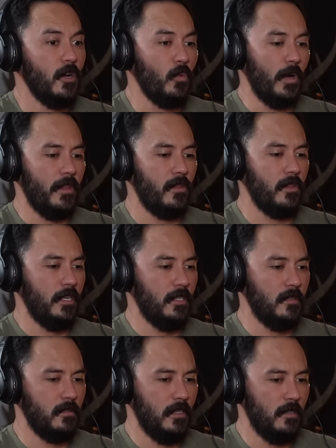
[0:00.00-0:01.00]
with
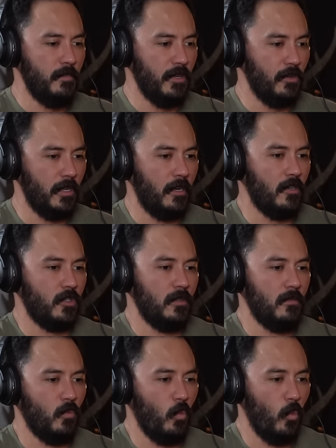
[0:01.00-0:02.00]
these billionaires
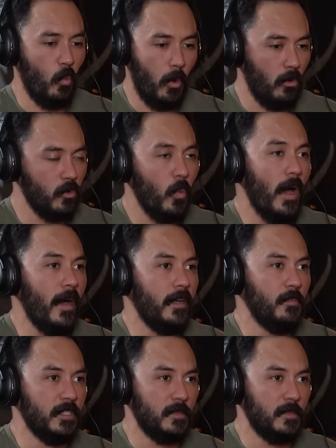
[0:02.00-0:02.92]
worldwide,